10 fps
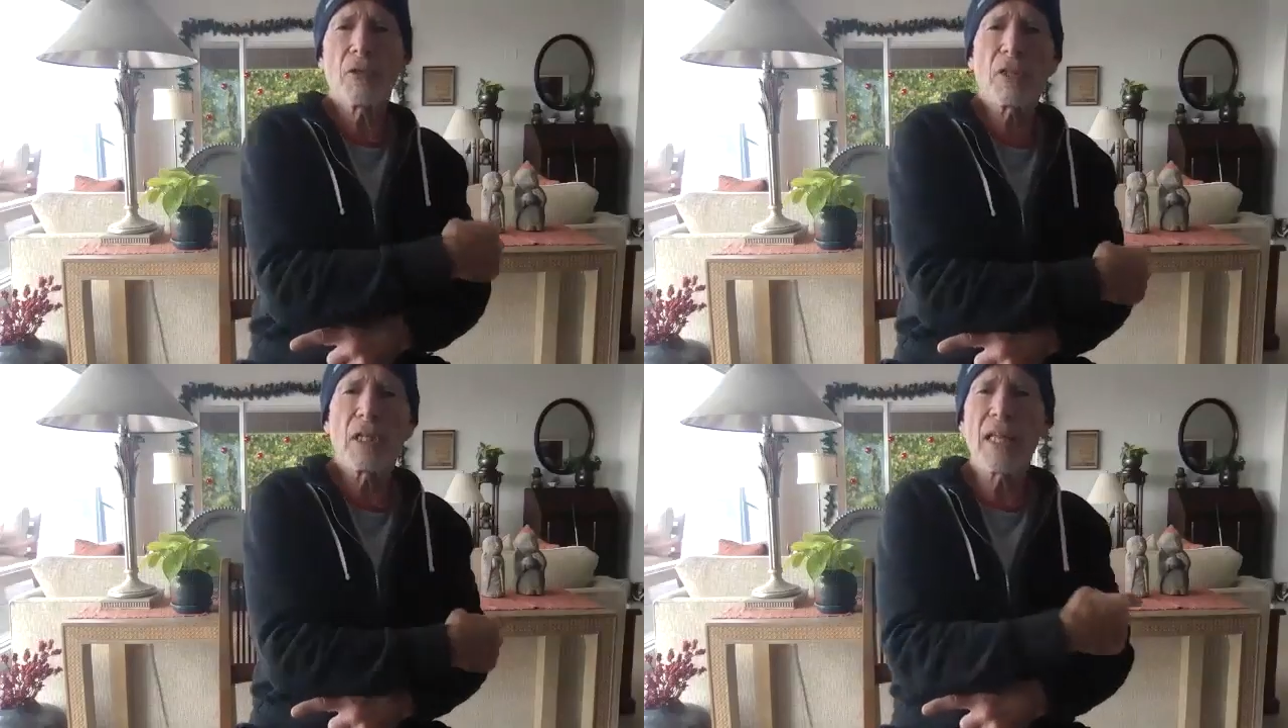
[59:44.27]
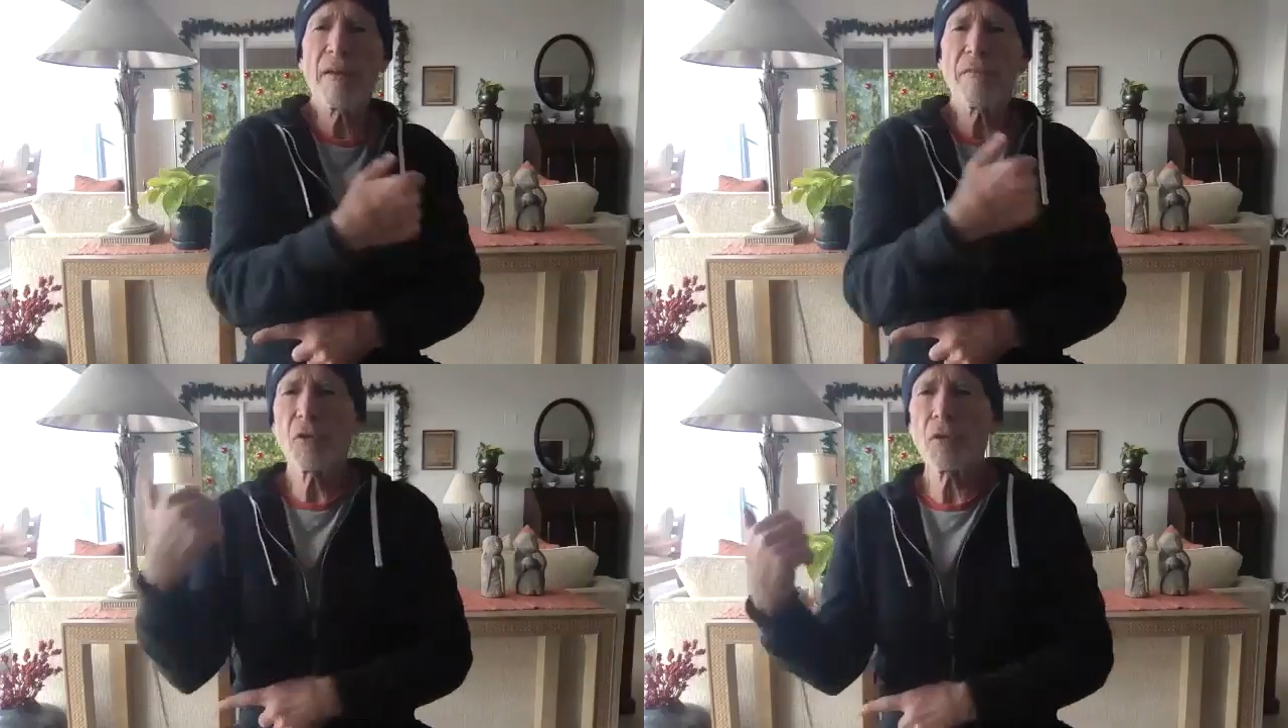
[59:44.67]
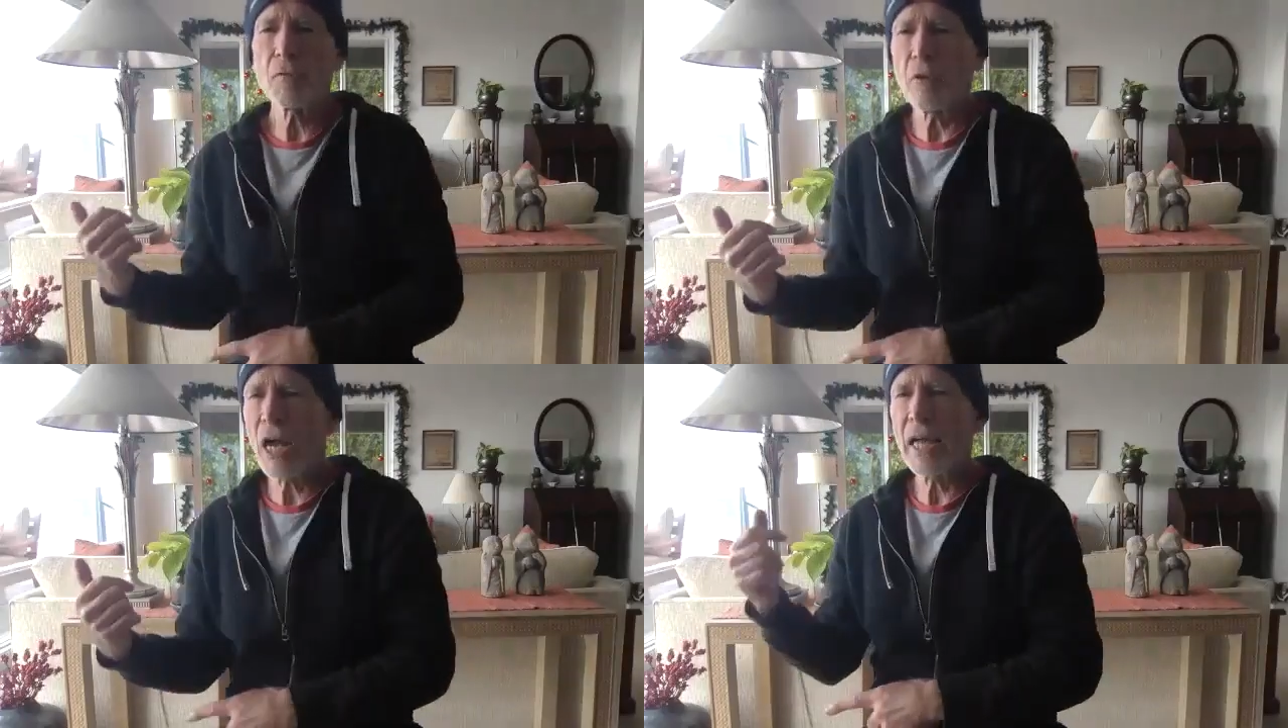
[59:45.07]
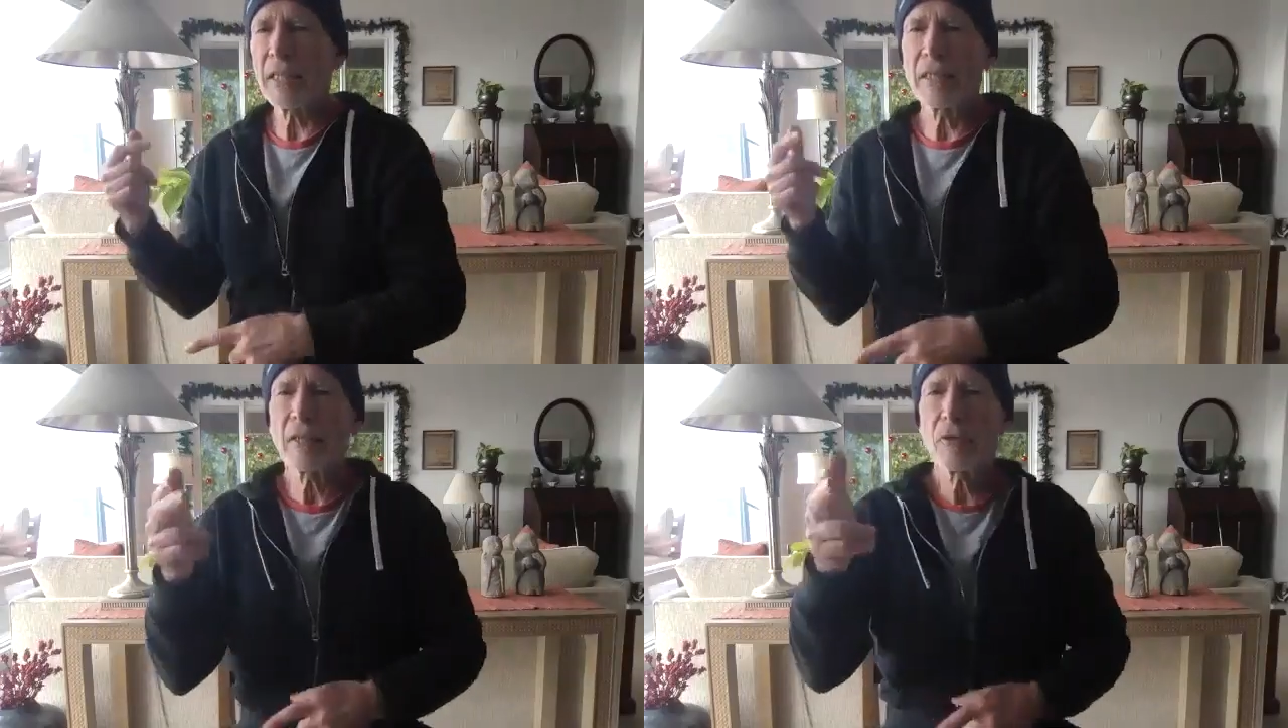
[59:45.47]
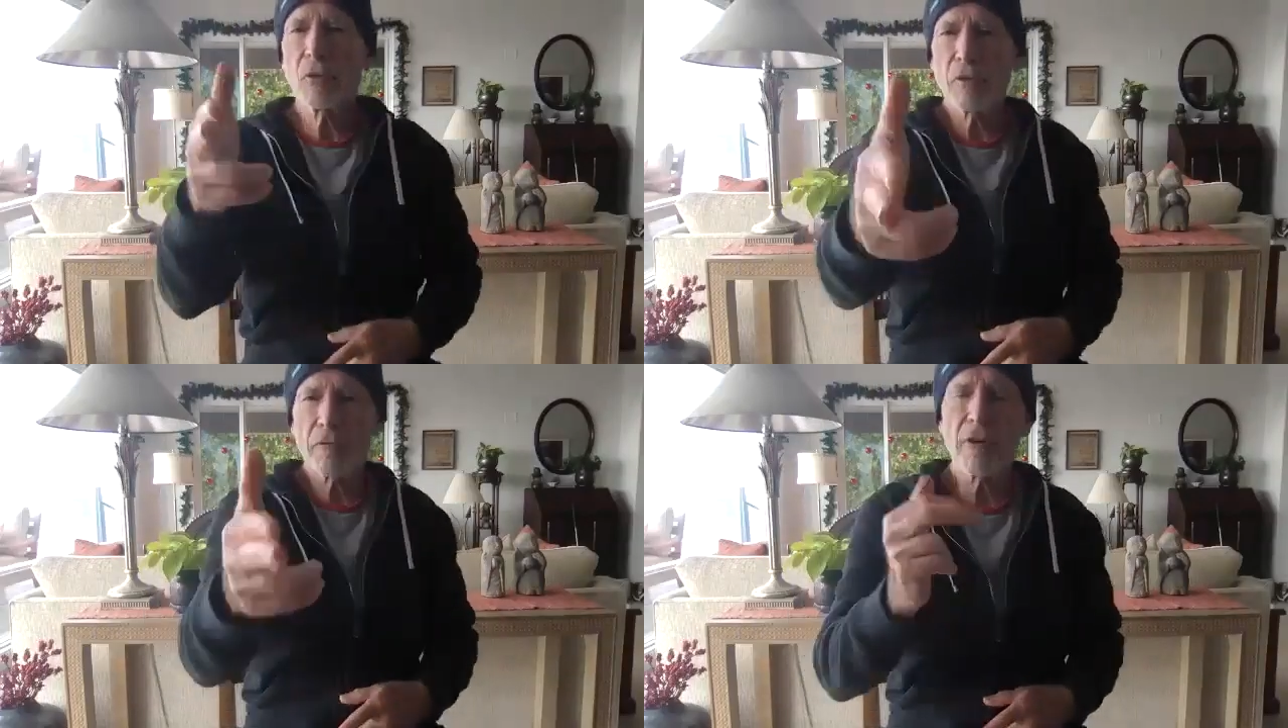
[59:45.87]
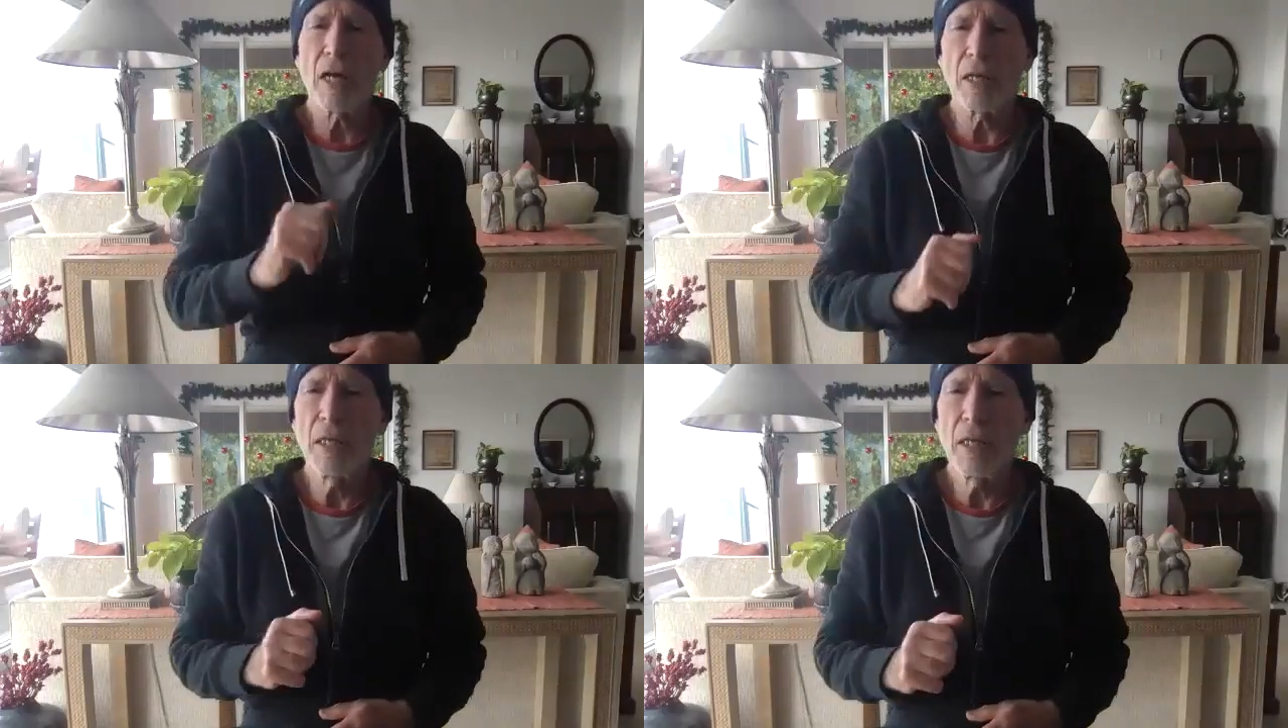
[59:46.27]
to the left, to the right, and then to the front.